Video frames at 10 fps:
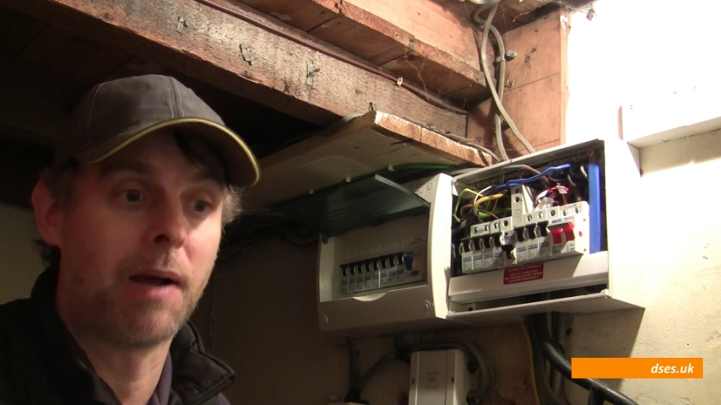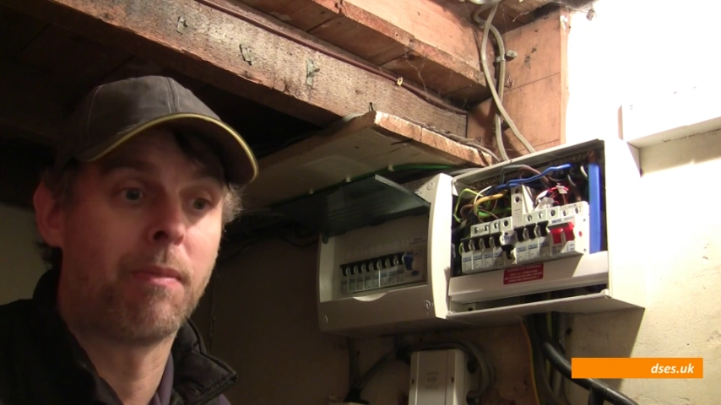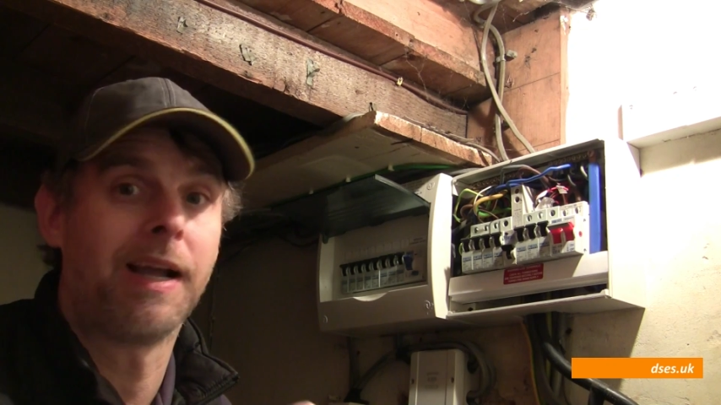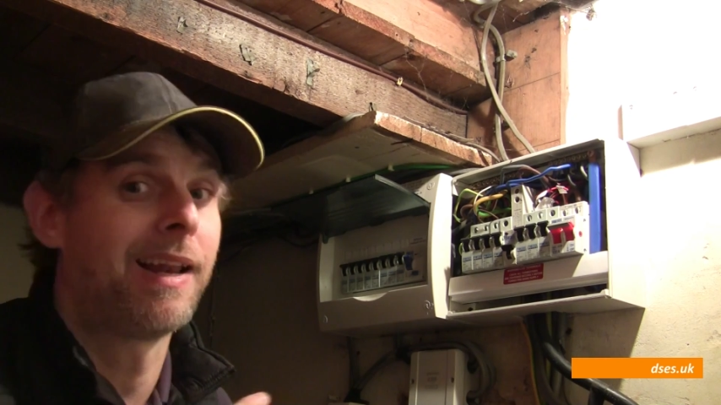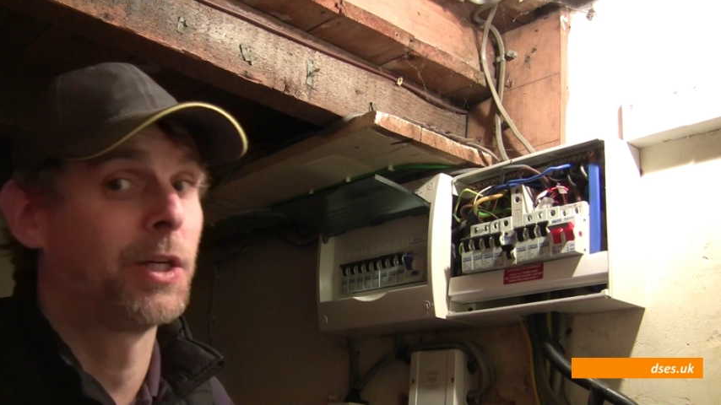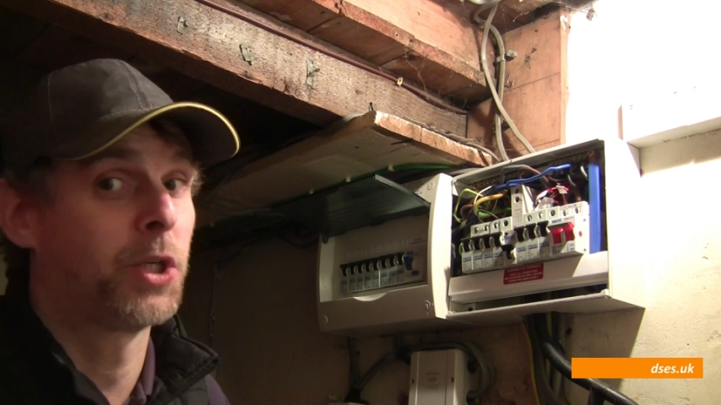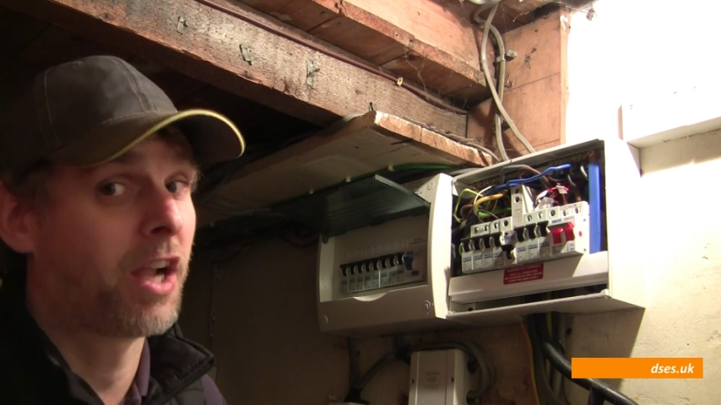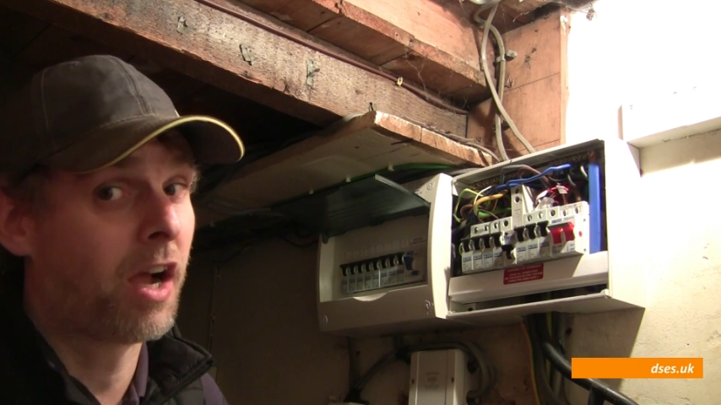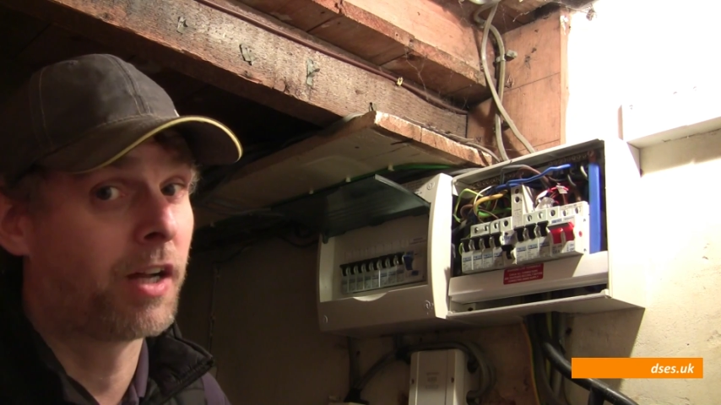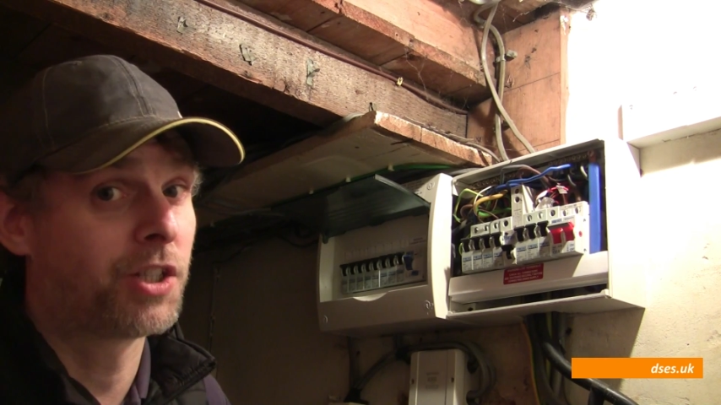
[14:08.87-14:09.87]
and my electric
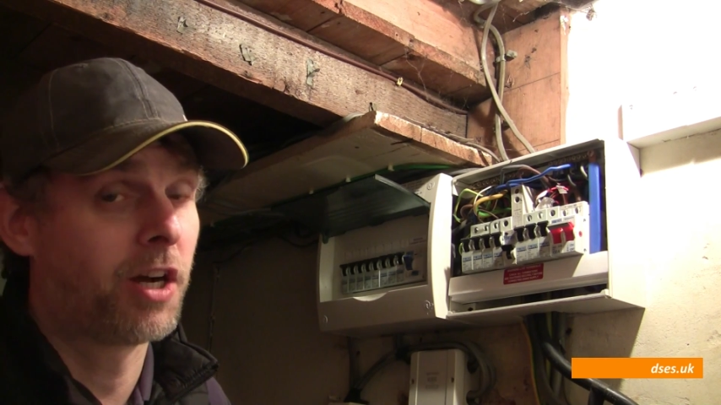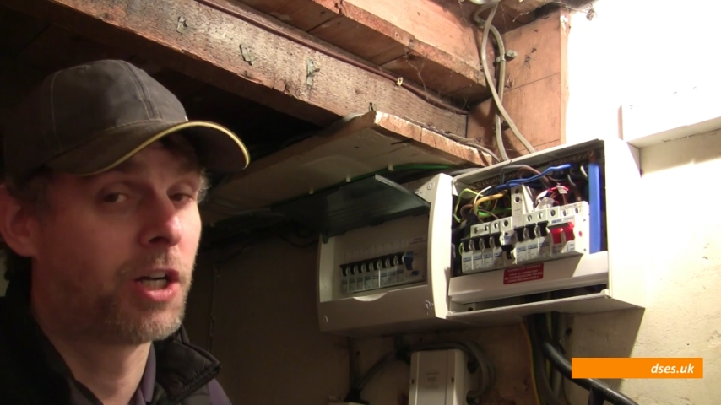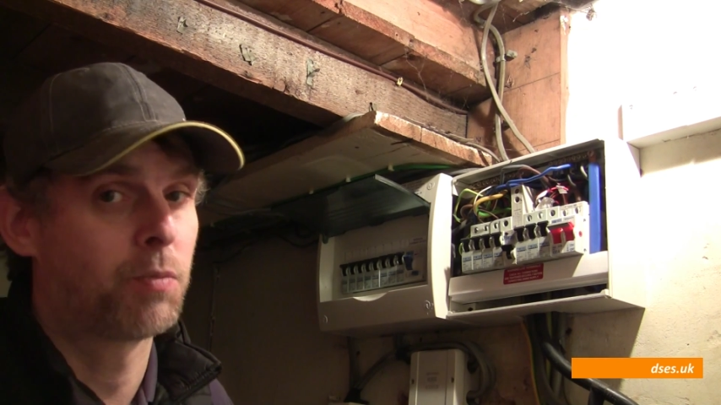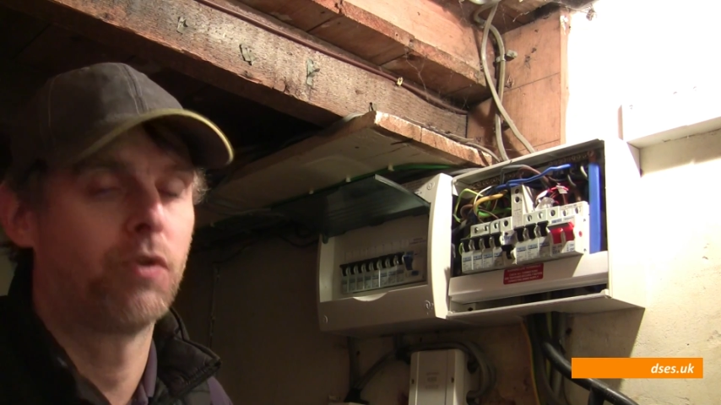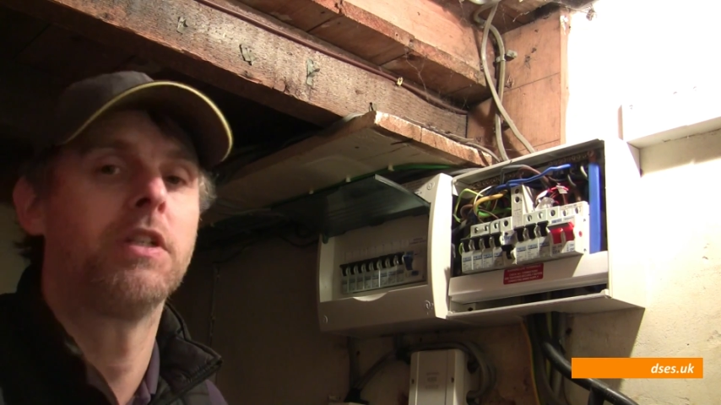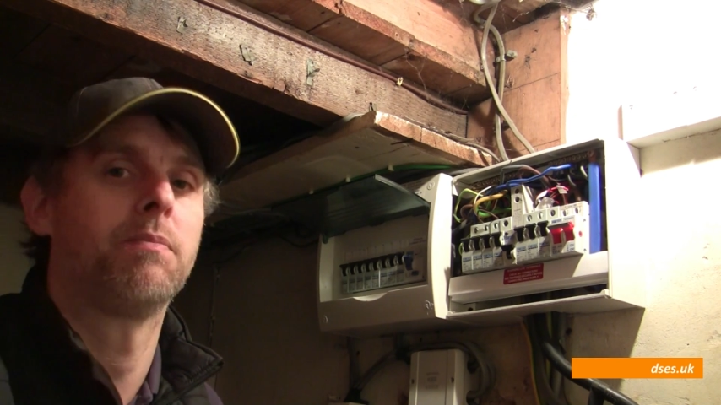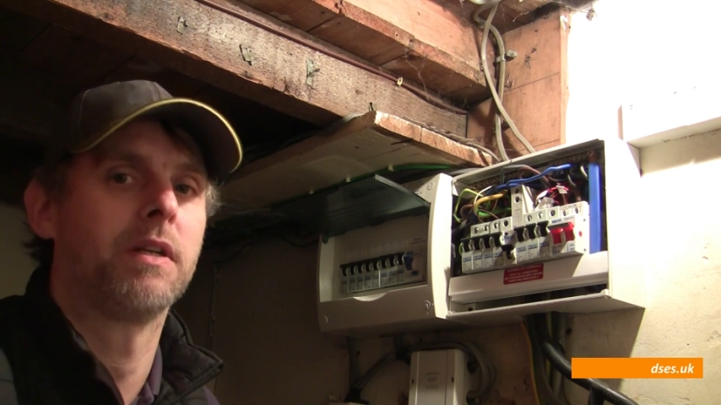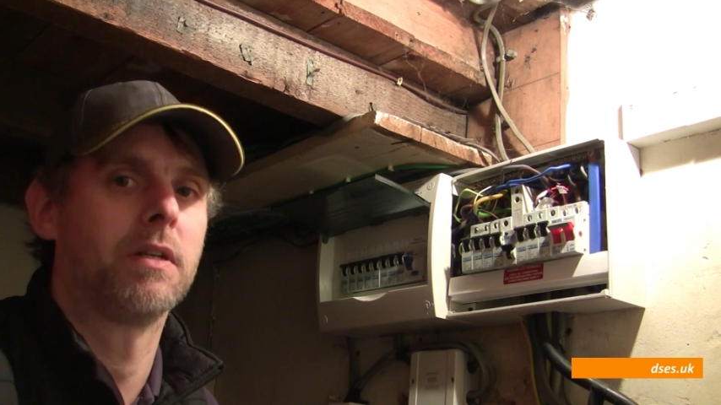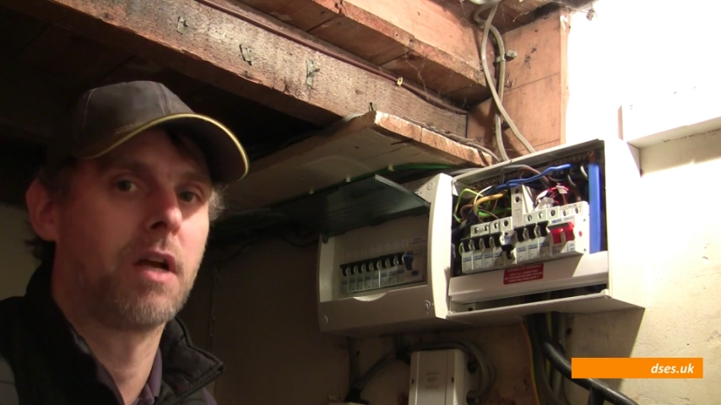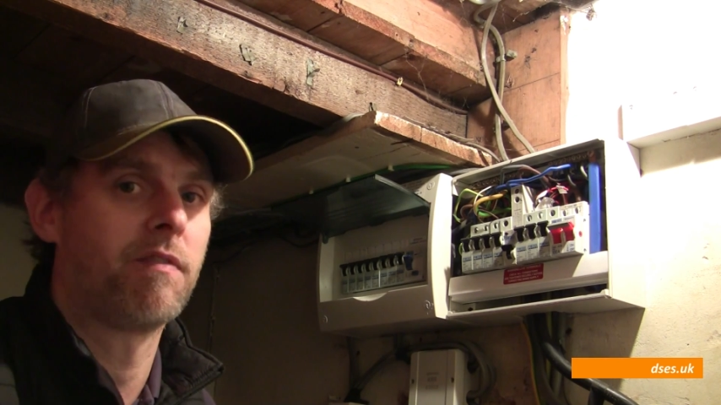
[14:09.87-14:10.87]
car charge point
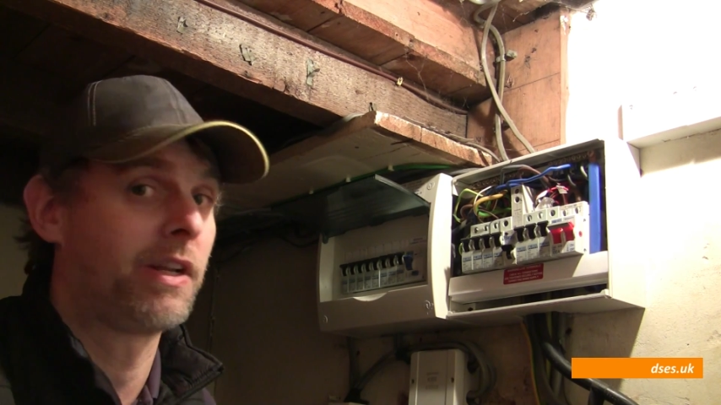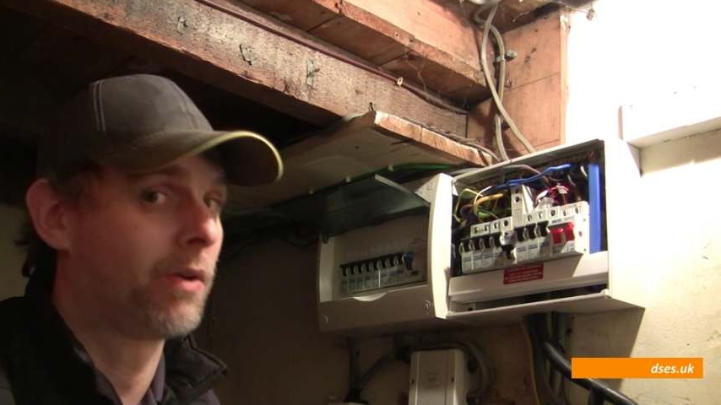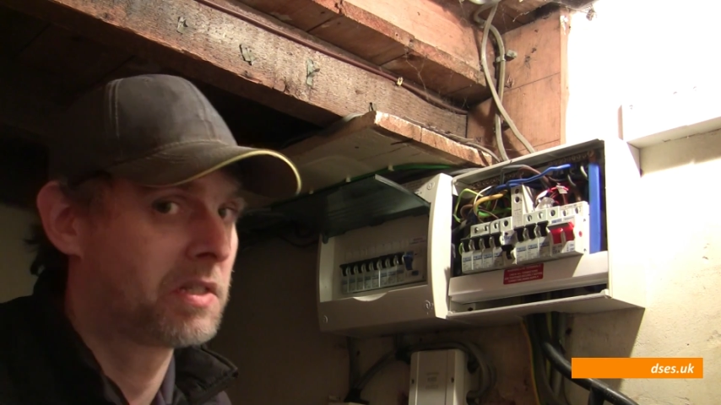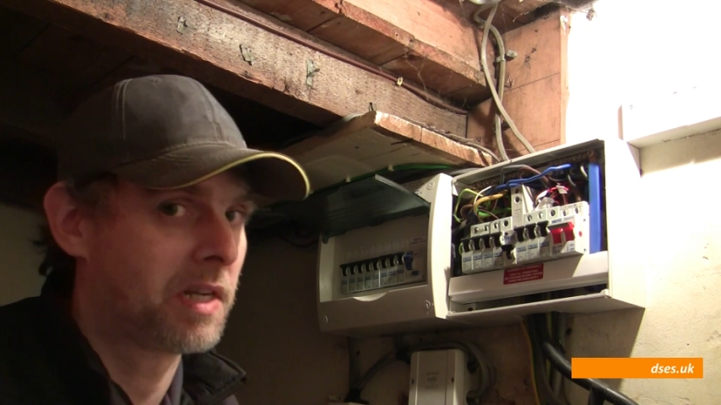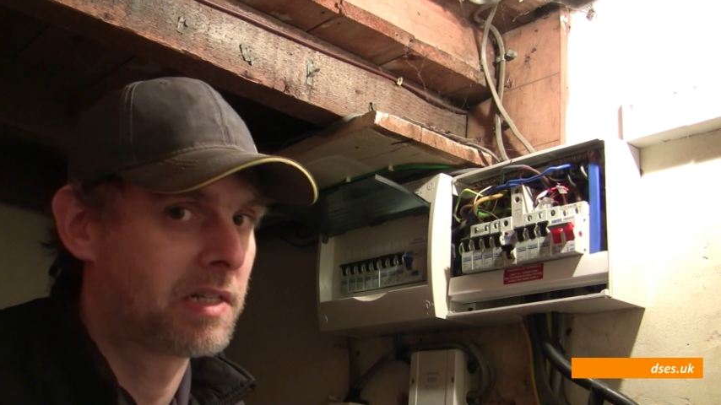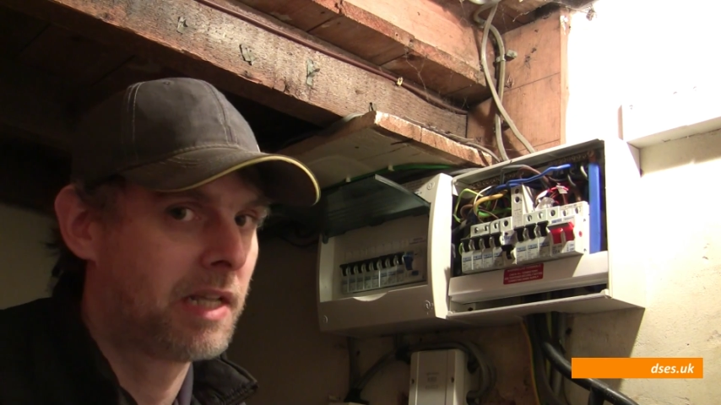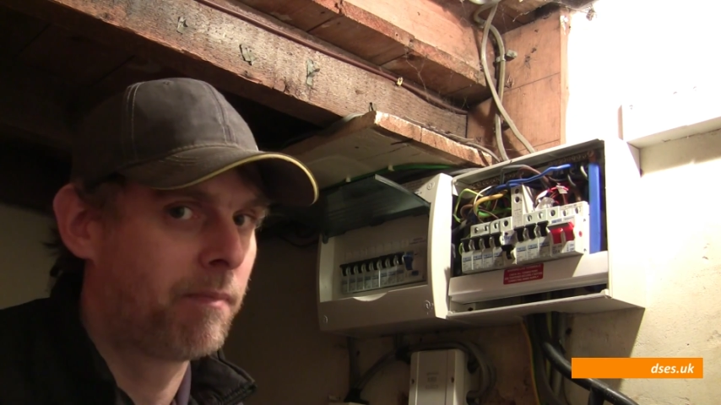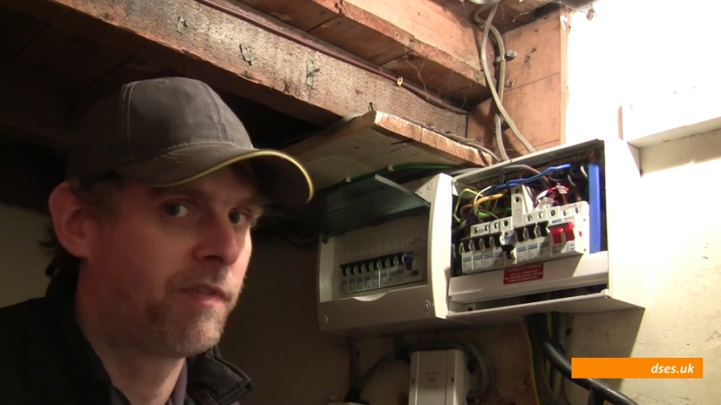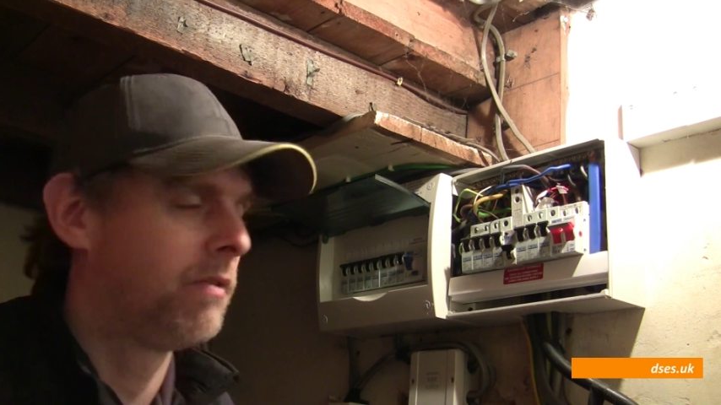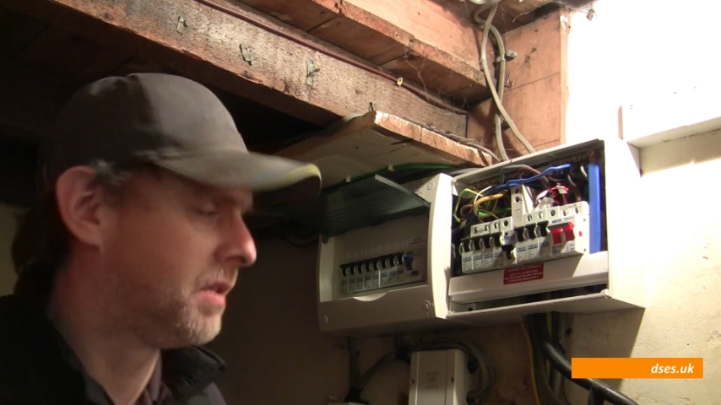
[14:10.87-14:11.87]
because I've only got a 60
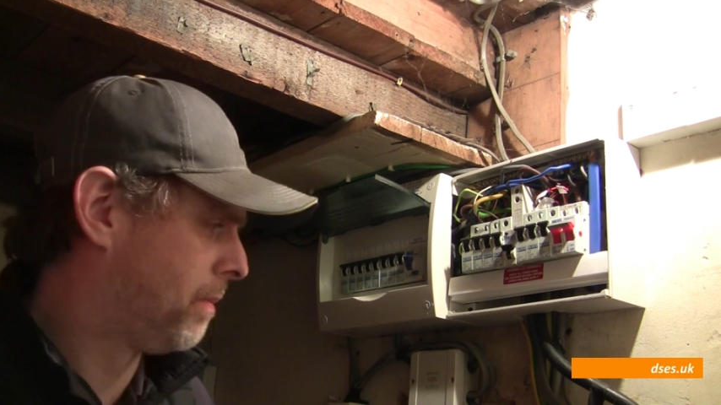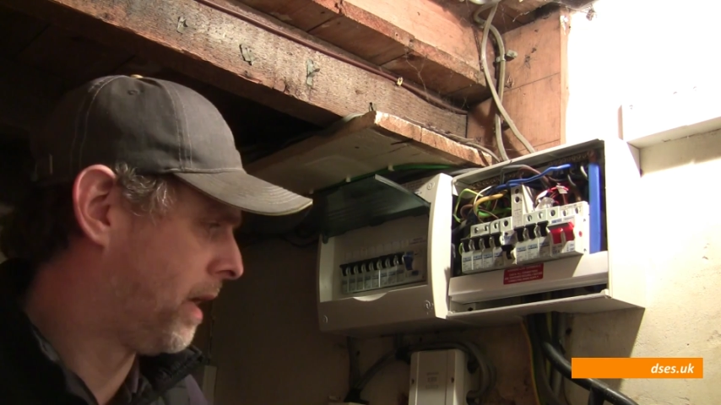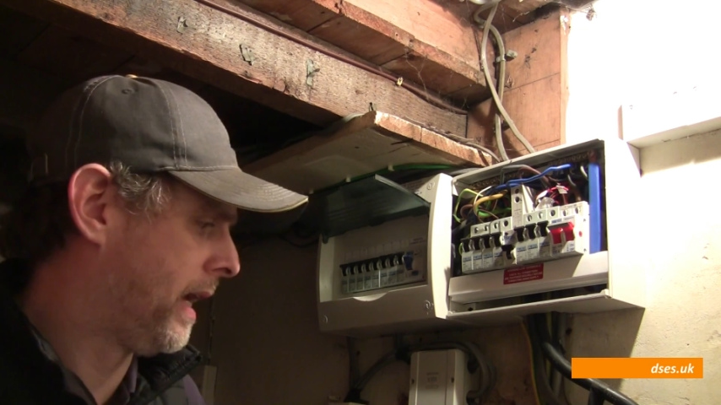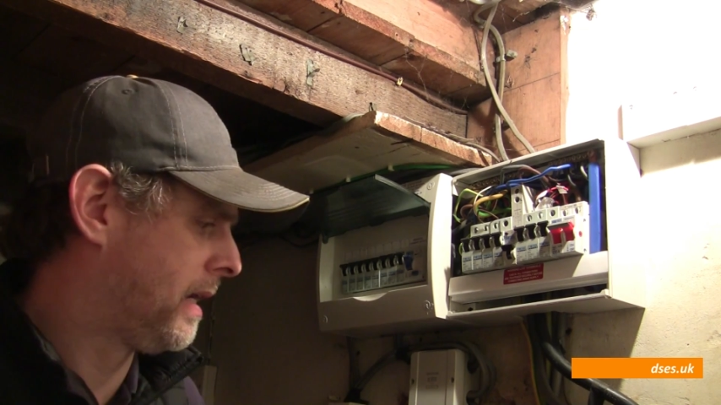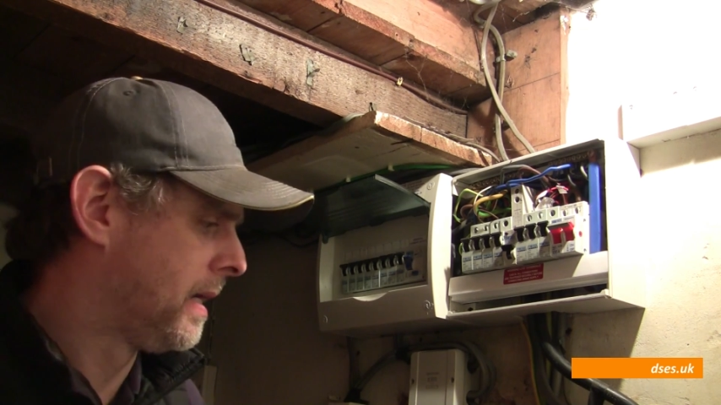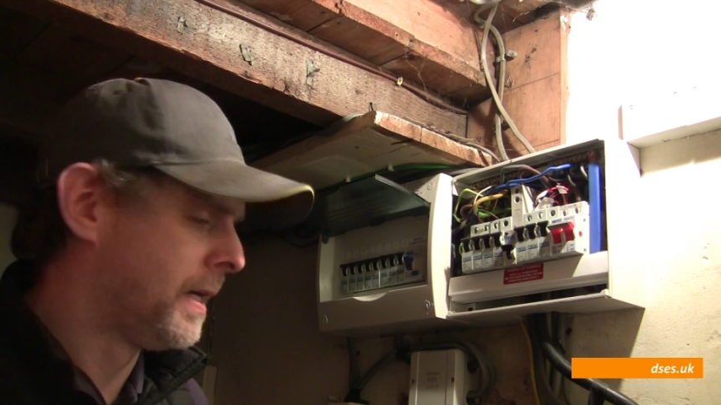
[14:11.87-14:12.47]
amp fuse in my head